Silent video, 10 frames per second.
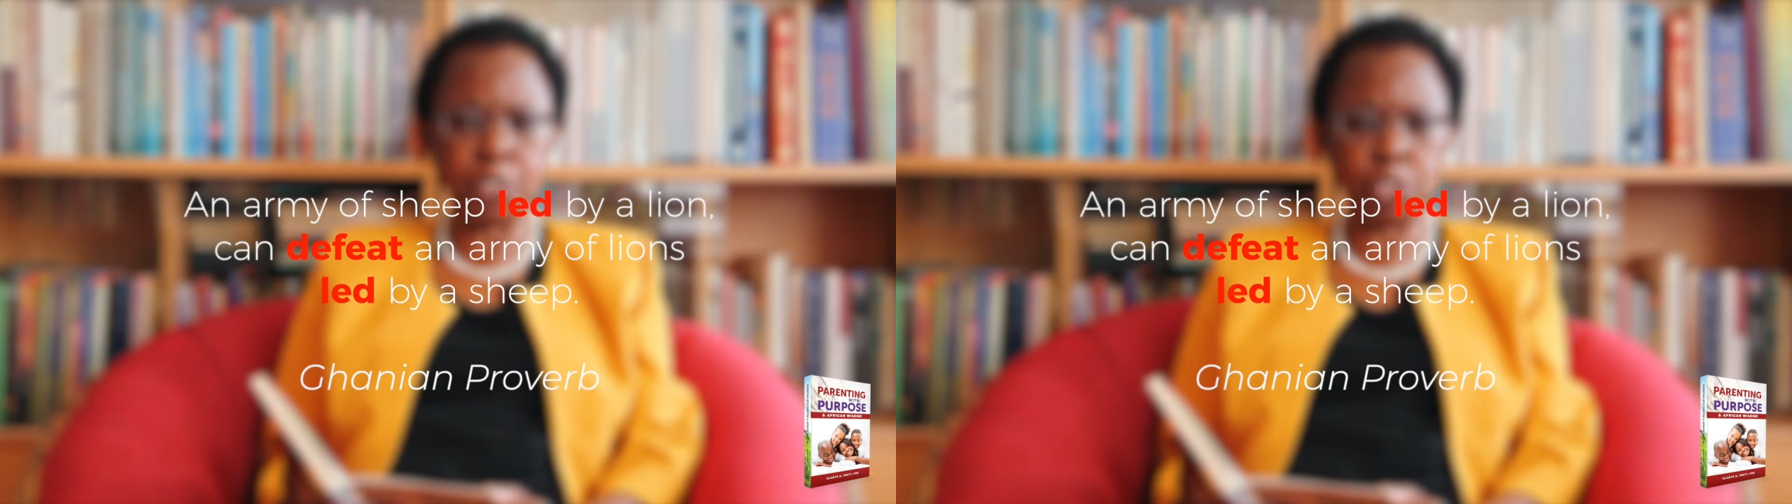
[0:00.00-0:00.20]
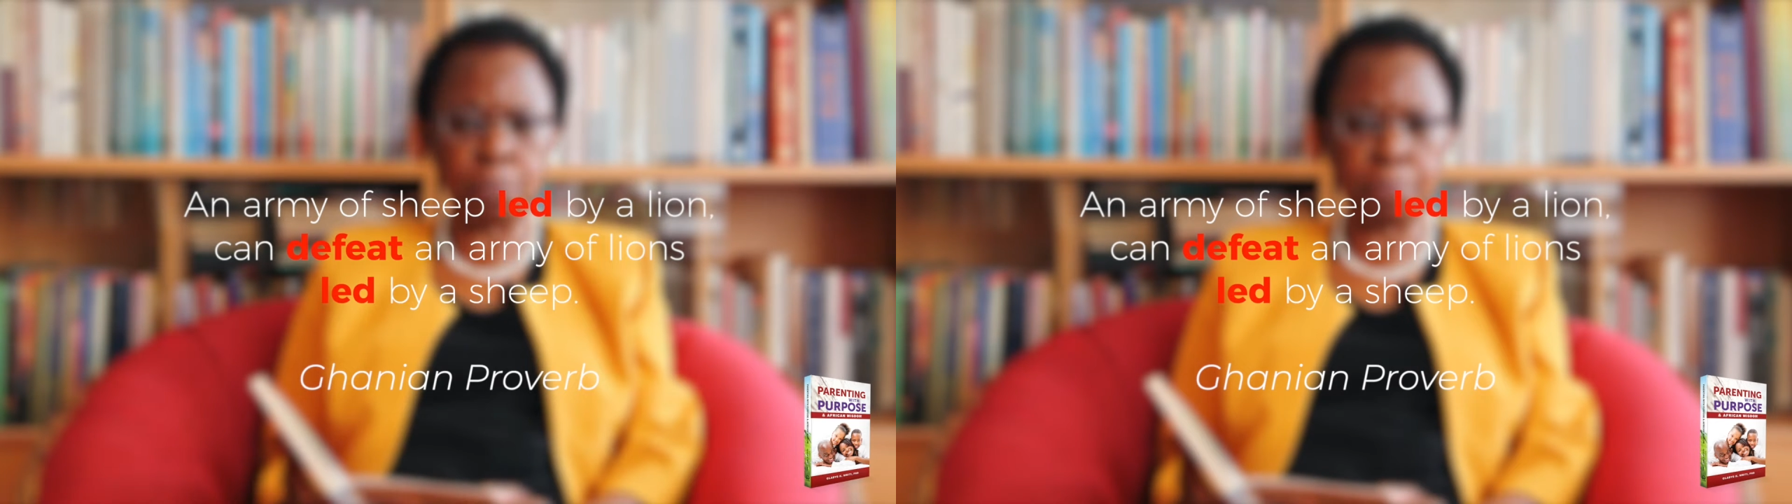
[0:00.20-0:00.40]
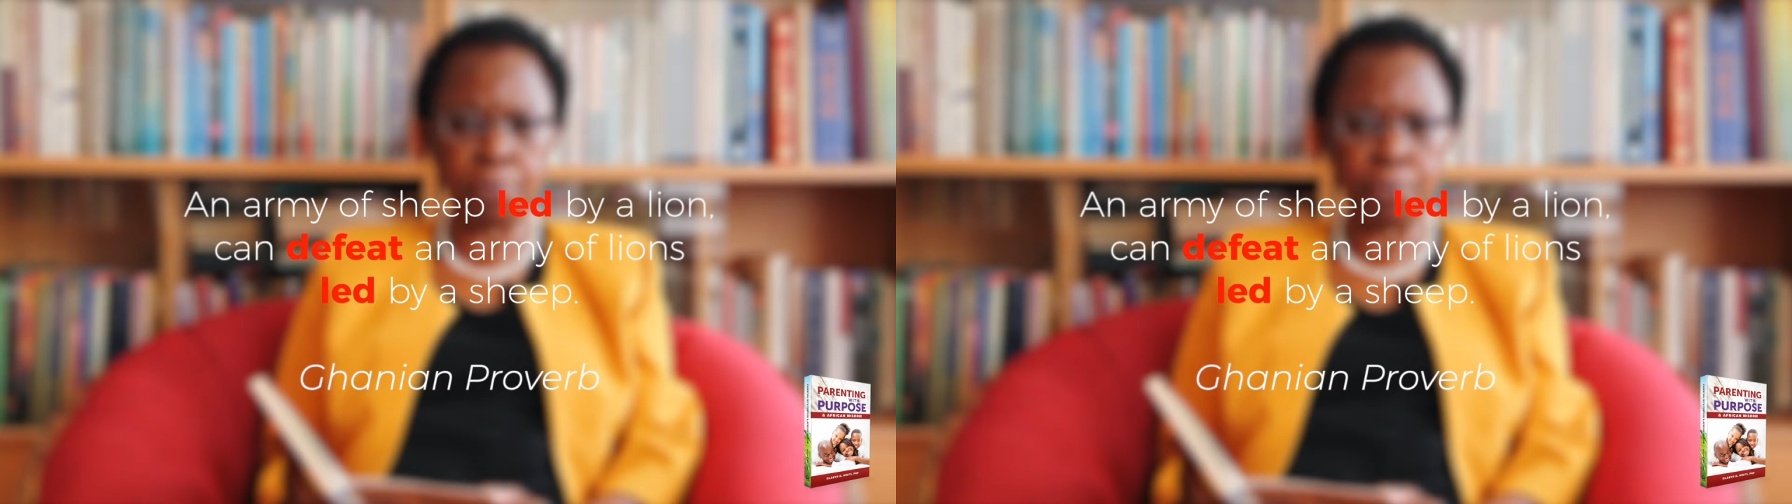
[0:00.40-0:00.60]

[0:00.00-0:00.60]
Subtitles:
sheep.